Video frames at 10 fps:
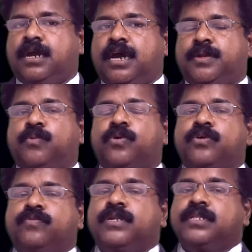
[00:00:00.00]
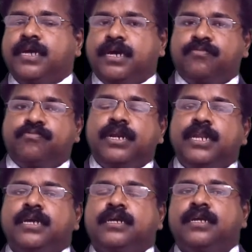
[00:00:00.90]
And moreover, they are
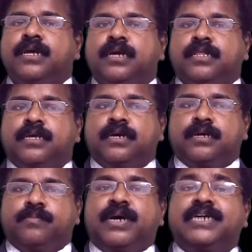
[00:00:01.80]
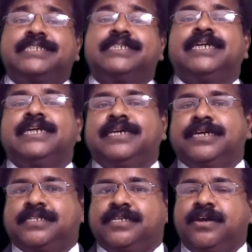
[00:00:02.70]
filling the marshy
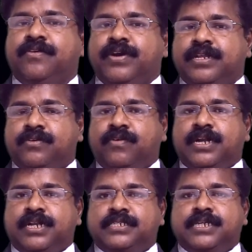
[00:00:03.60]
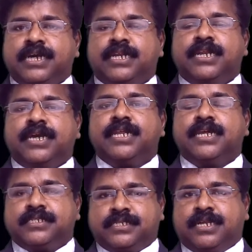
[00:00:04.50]
areas where the water stagnant
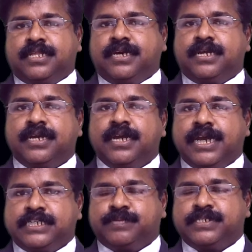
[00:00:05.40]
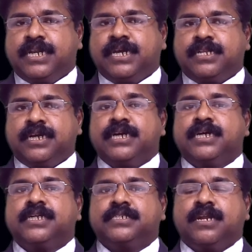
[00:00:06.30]
areas are there, especially in the
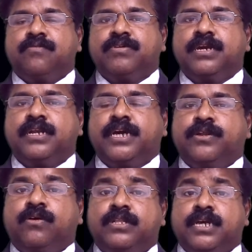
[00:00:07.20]
agricultural field and all.